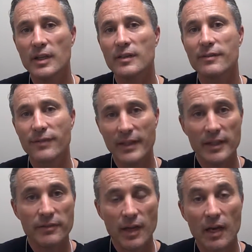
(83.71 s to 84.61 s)

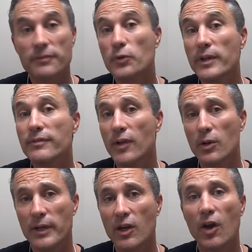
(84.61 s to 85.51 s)

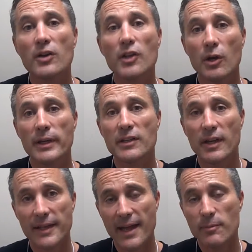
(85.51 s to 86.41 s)
free-flowing, ongoing
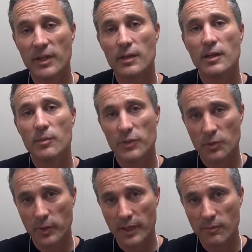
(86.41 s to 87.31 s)
dynamic
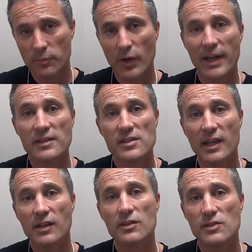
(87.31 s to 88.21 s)
between brands
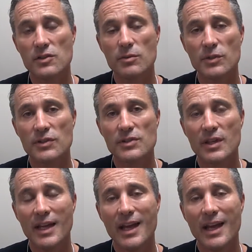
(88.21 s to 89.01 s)
and consumers.